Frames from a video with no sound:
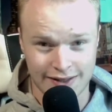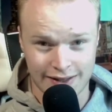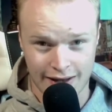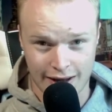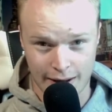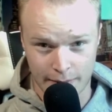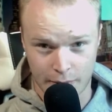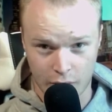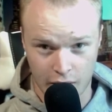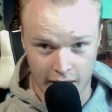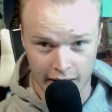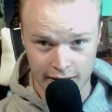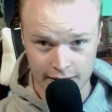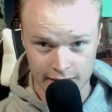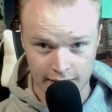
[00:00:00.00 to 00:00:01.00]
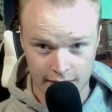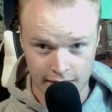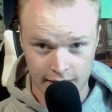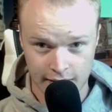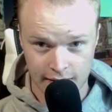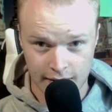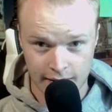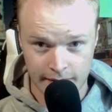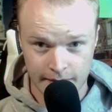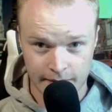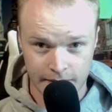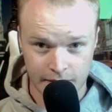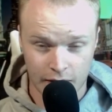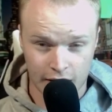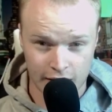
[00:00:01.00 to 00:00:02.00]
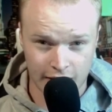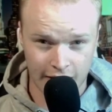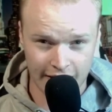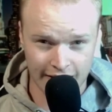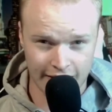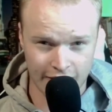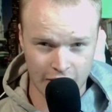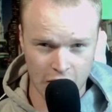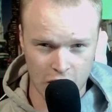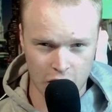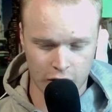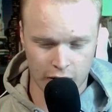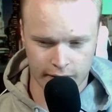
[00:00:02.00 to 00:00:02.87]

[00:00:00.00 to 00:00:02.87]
upgrade. So let's have a look.